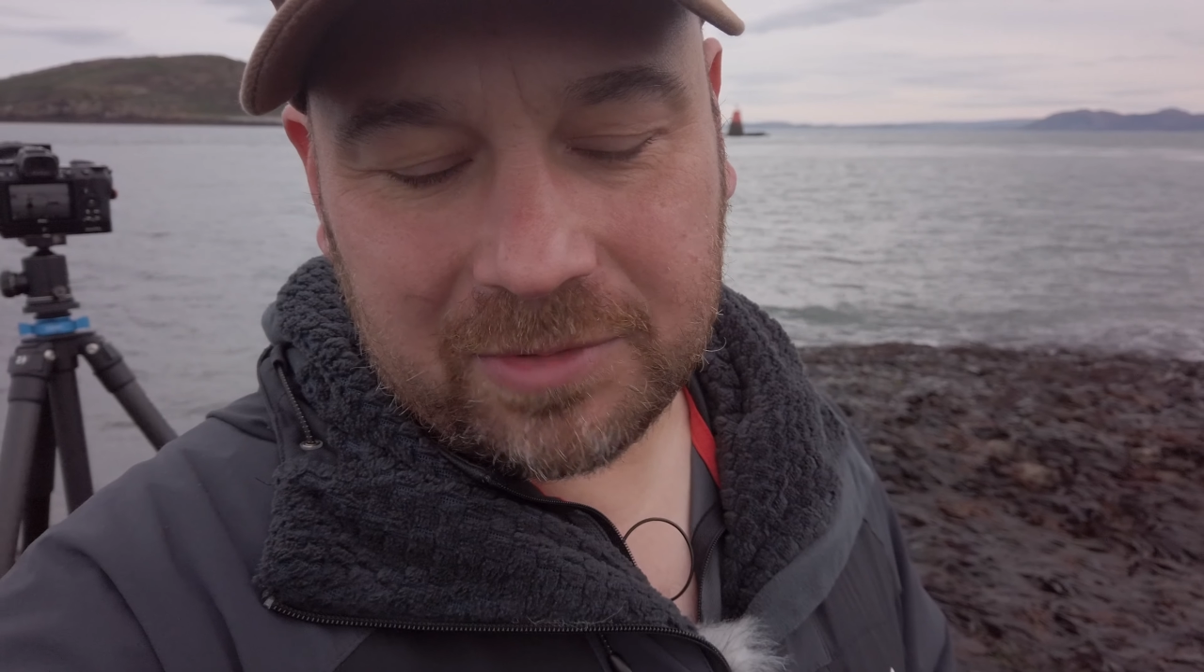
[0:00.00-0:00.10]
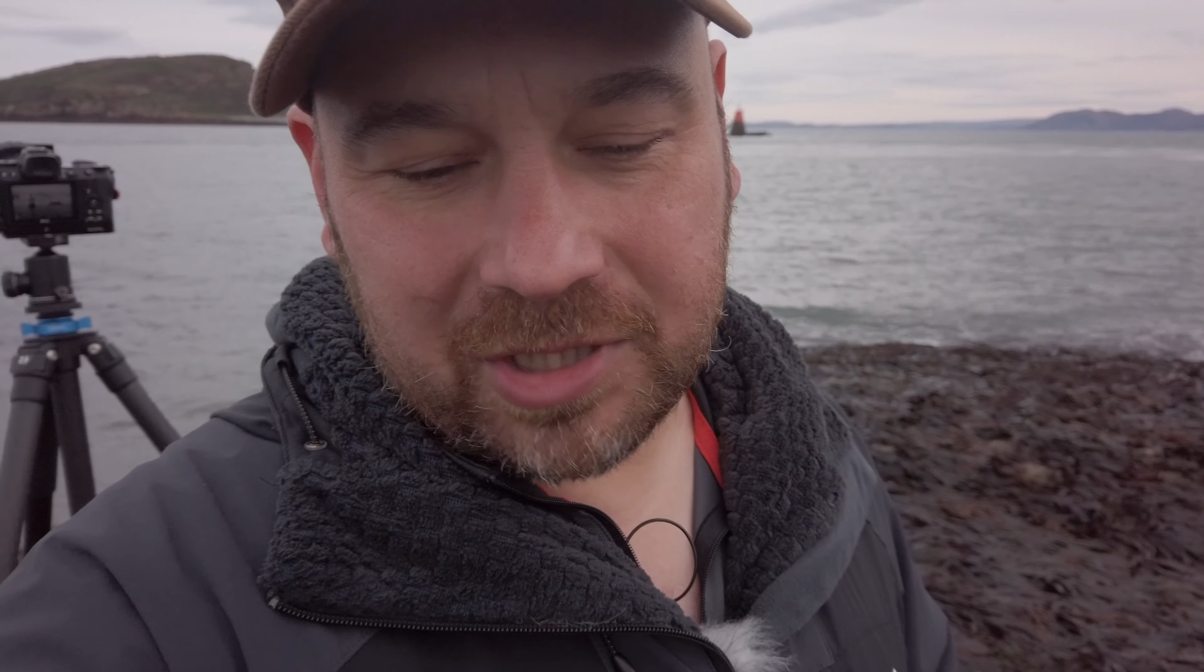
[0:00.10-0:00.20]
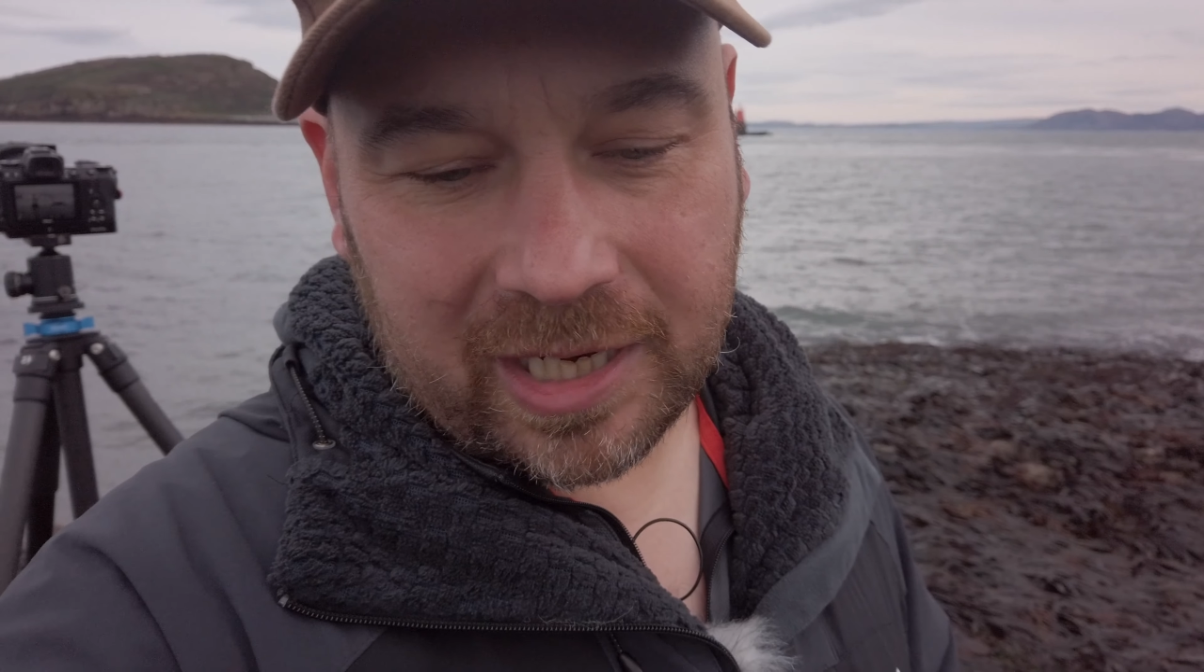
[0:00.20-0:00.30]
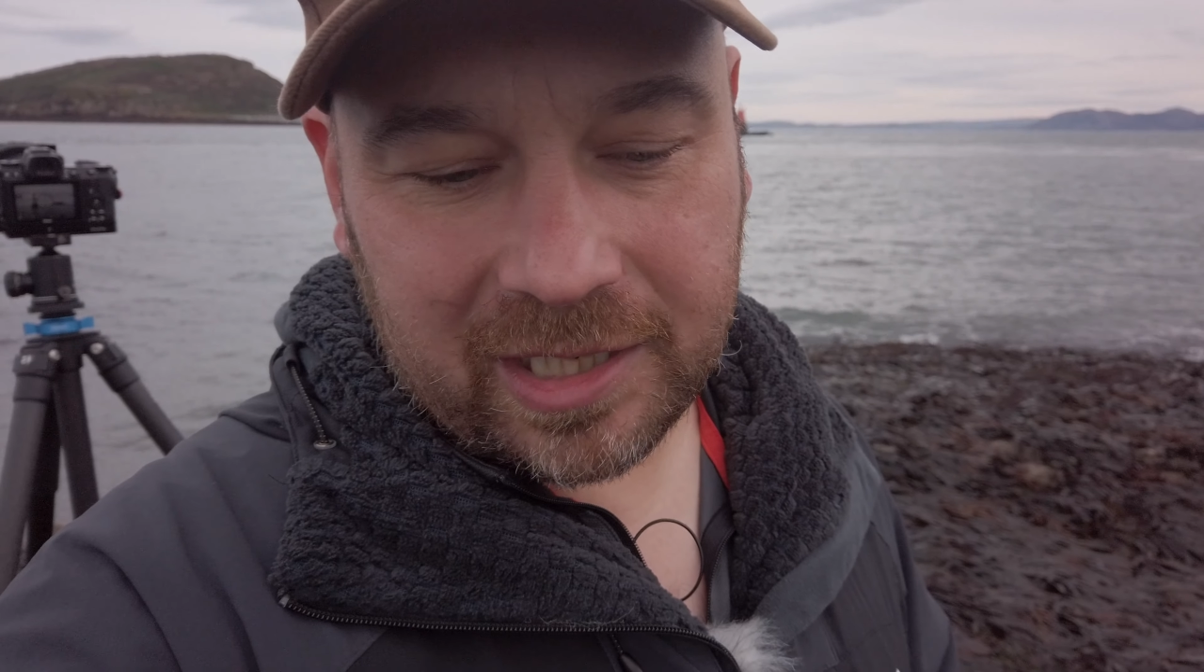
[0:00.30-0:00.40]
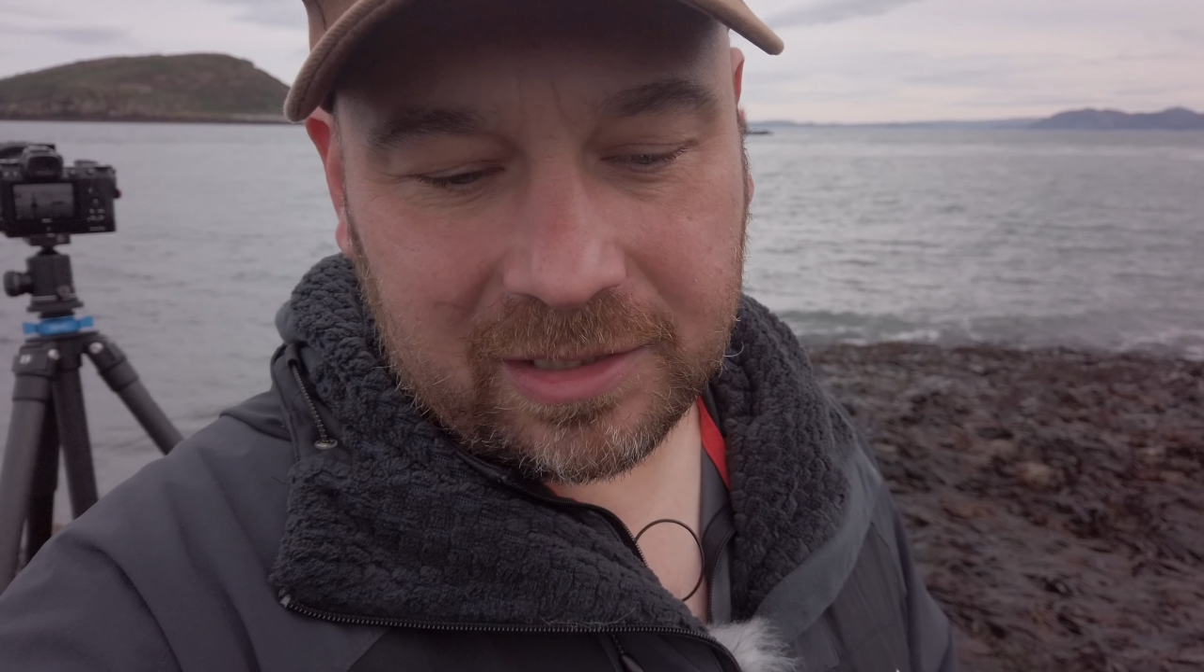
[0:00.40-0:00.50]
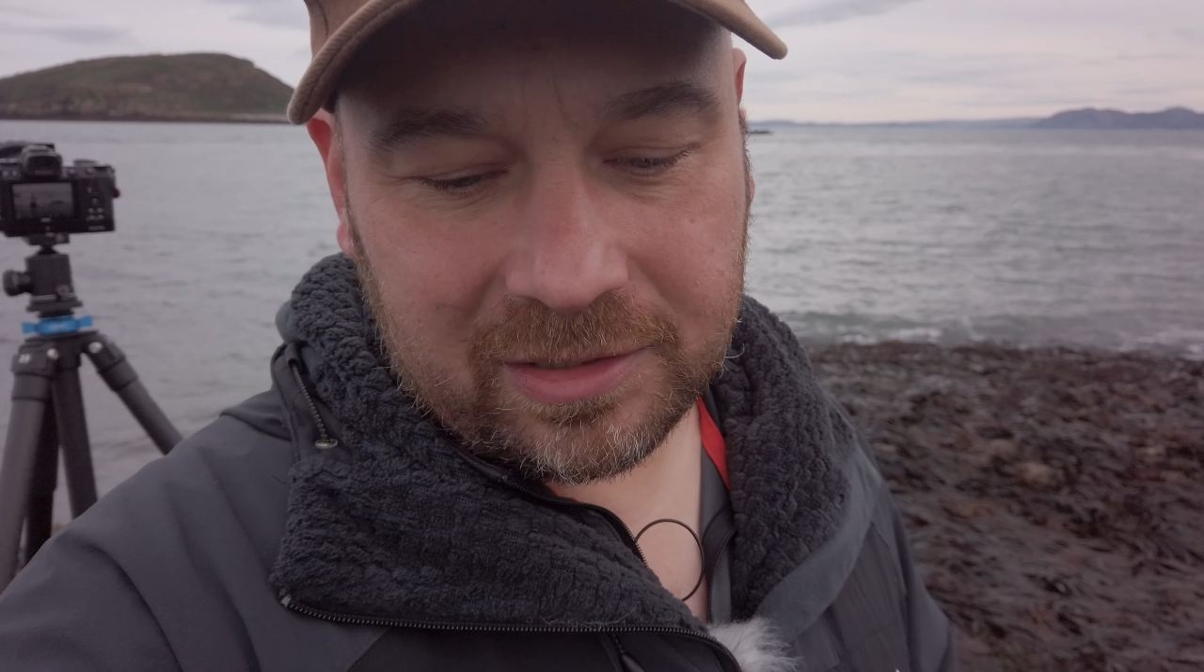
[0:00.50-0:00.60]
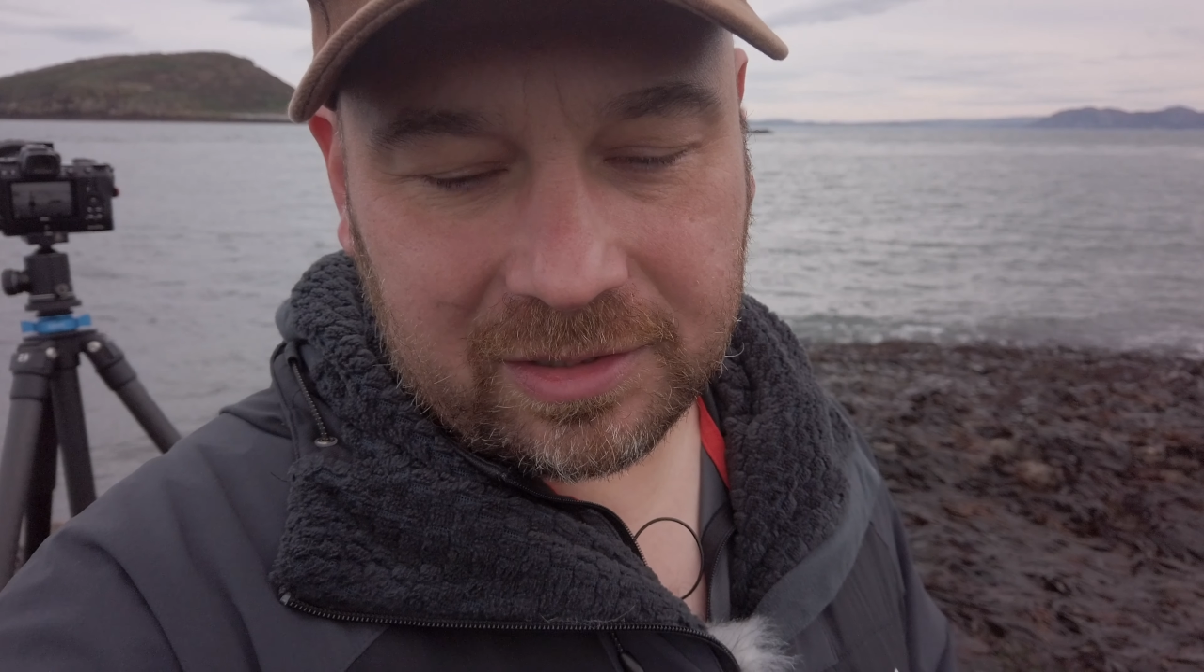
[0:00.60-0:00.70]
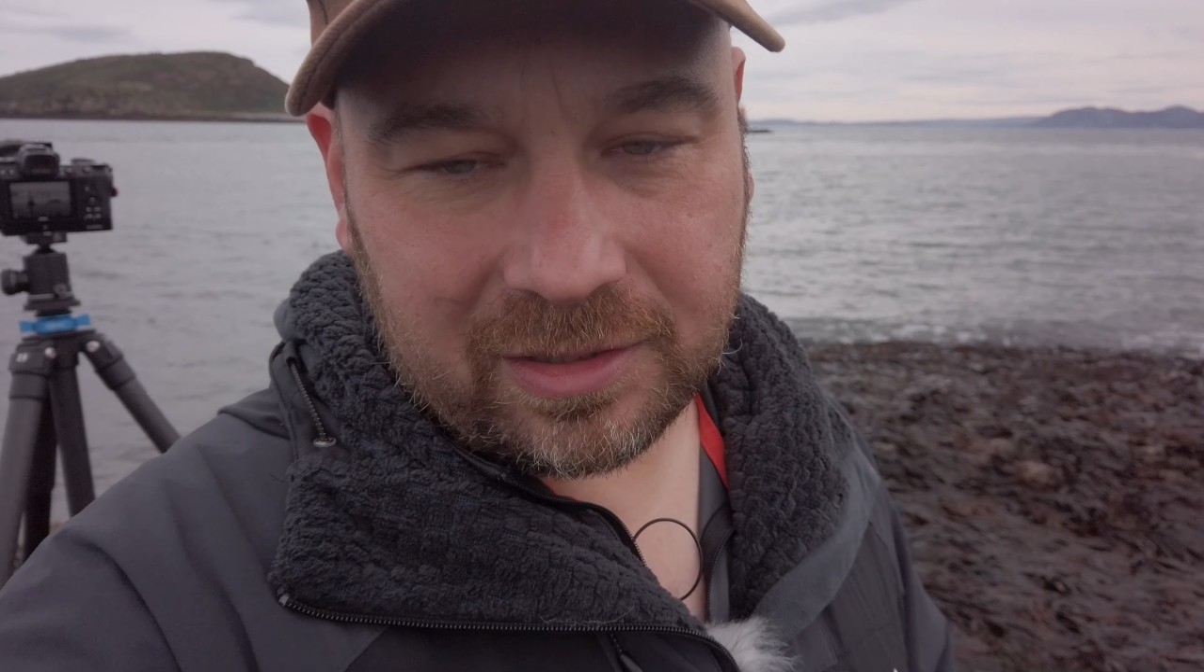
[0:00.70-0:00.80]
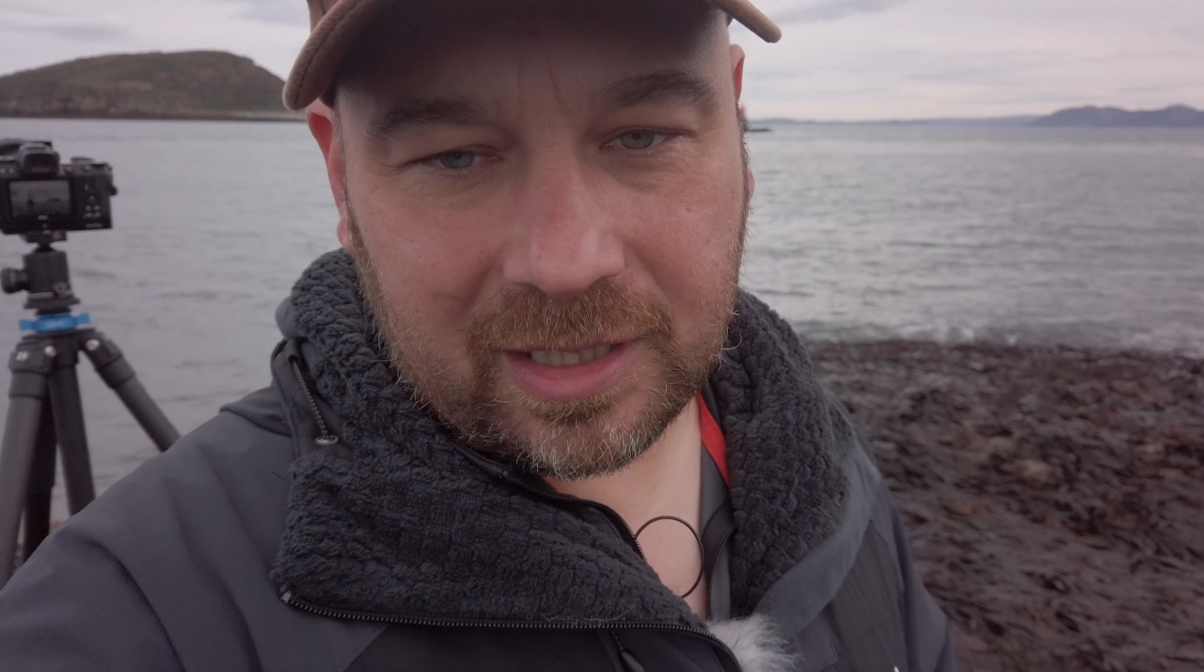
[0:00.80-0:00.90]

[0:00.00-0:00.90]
change,